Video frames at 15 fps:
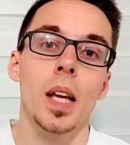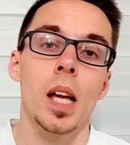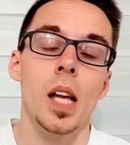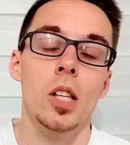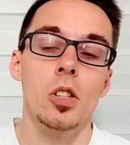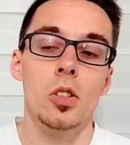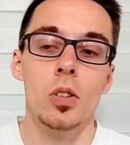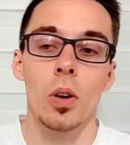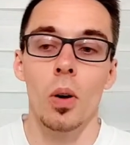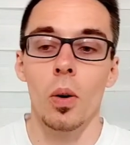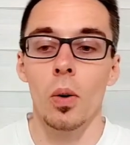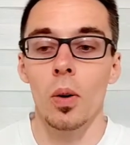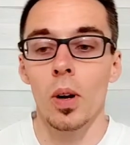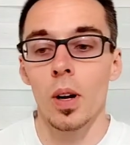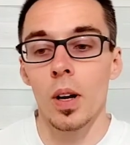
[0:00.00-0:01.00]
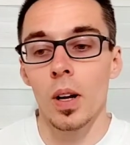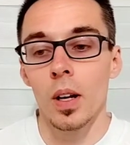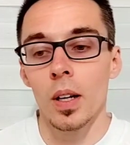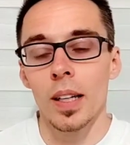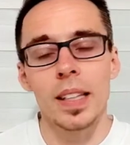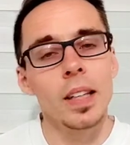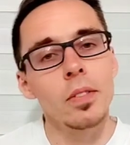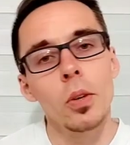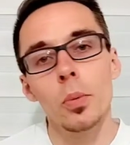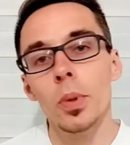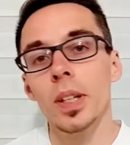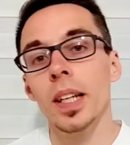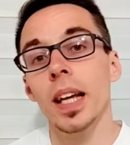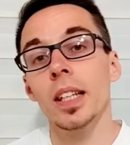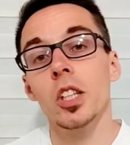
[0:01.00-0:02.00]
And so he never
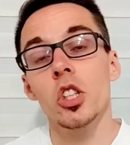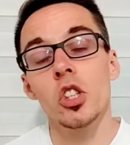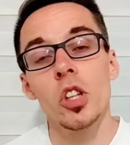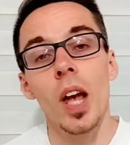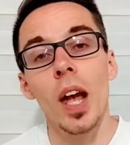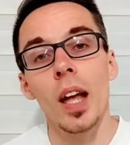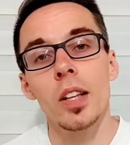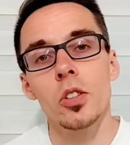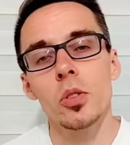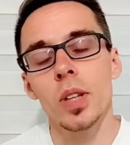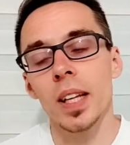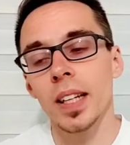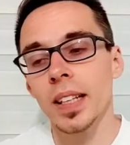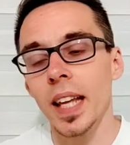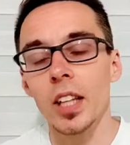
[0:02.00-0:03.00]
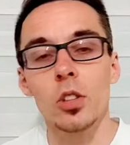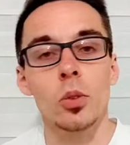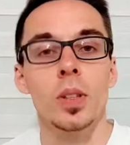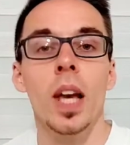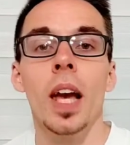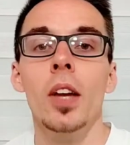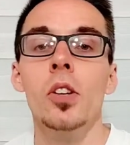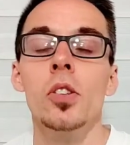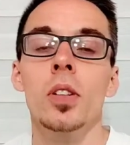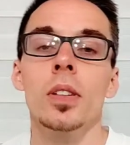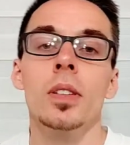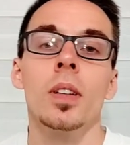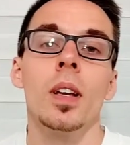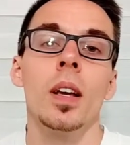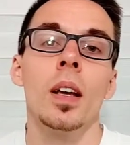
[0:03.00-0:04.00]
really had a chance to get an
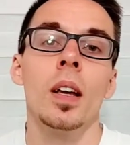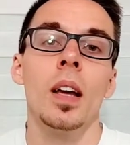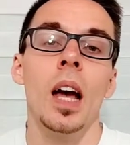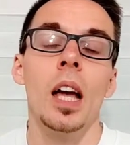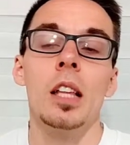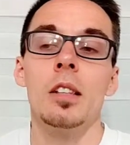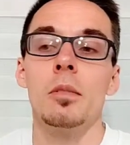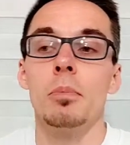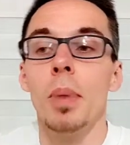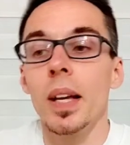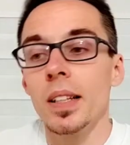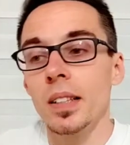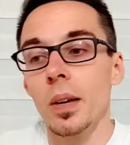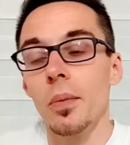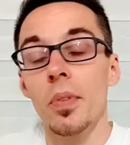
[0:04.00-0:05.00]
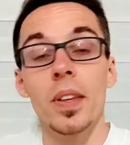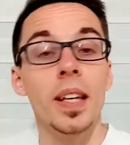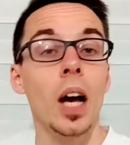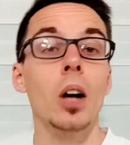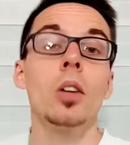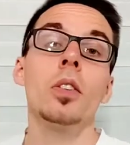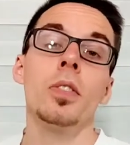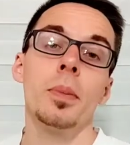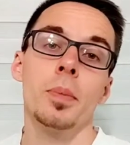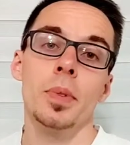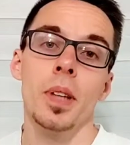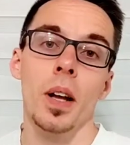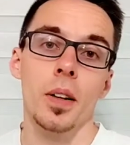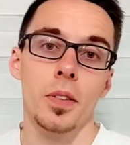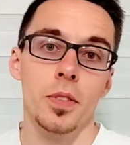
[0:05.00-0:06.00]
education and make something out of
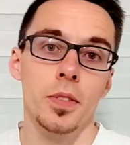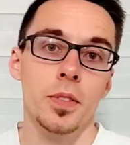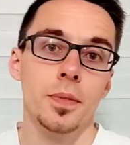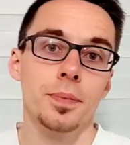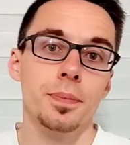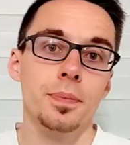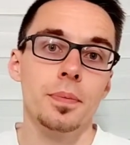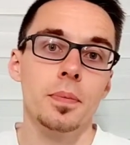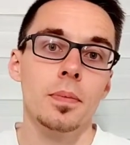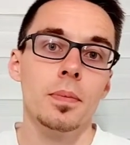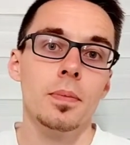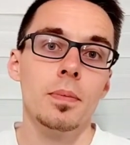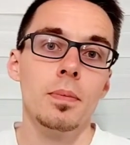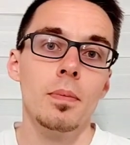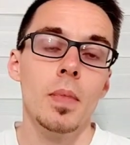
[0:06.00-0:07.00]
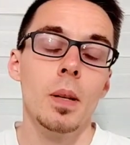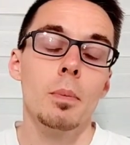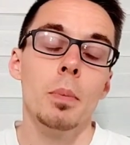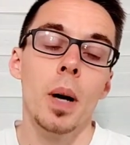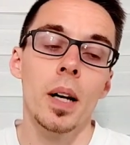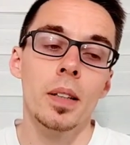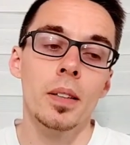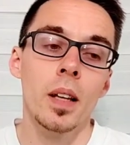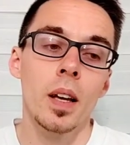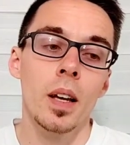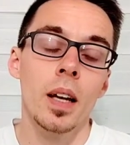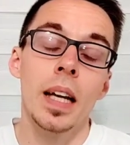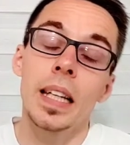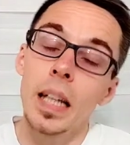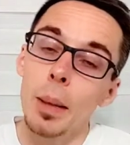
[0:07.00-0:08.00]
himself. But
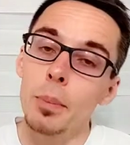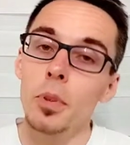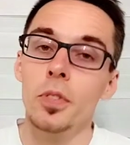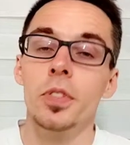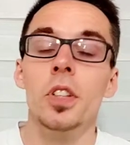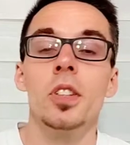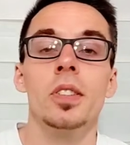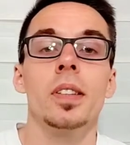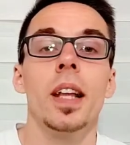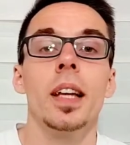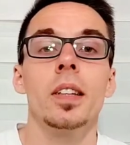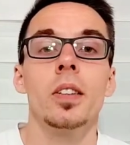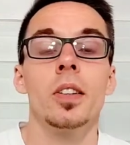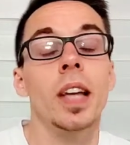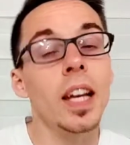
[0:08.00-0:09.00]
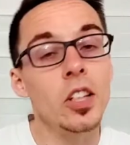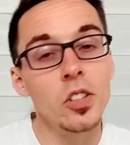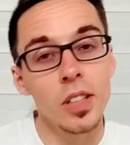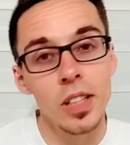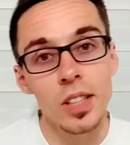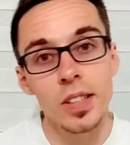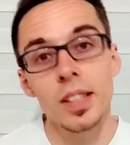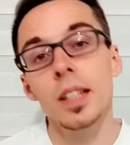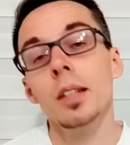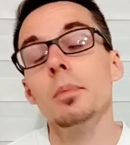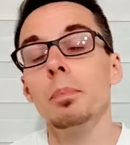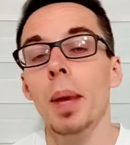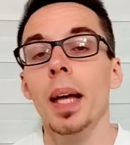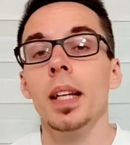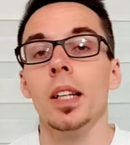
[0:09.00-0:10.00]
a couple of years later, he actually still
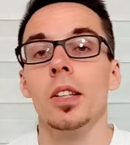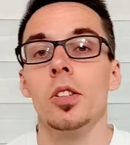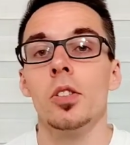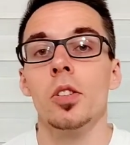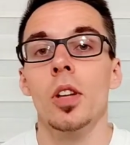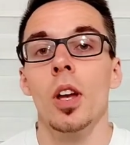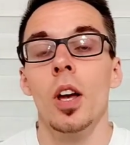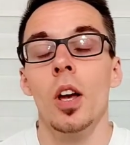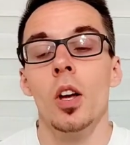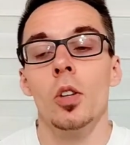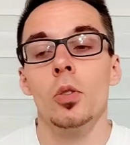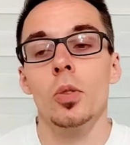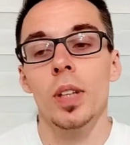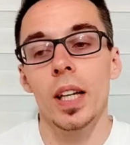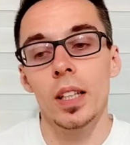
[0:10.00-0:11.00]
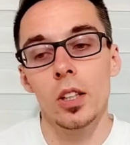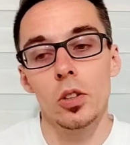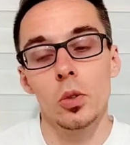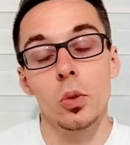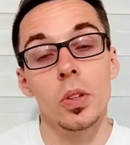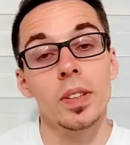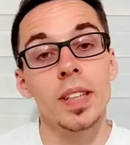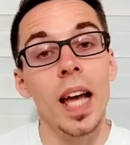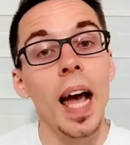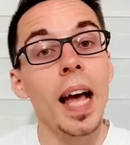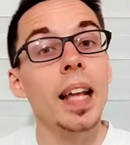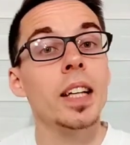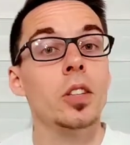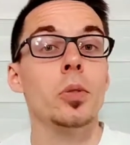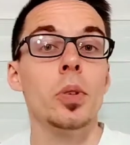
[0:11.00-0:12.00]
managed to get into an
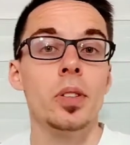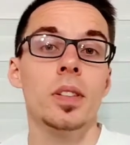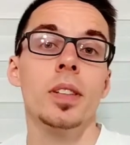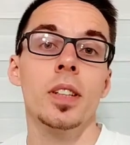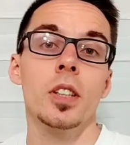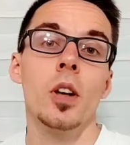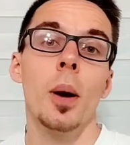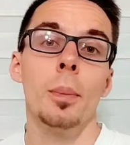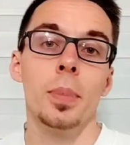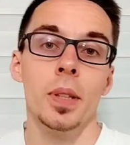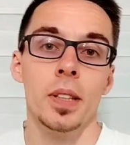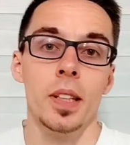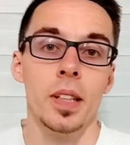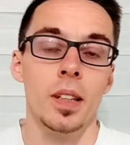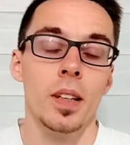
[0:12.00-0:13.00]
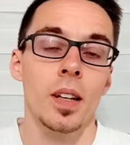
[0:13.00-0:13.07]
electricity company.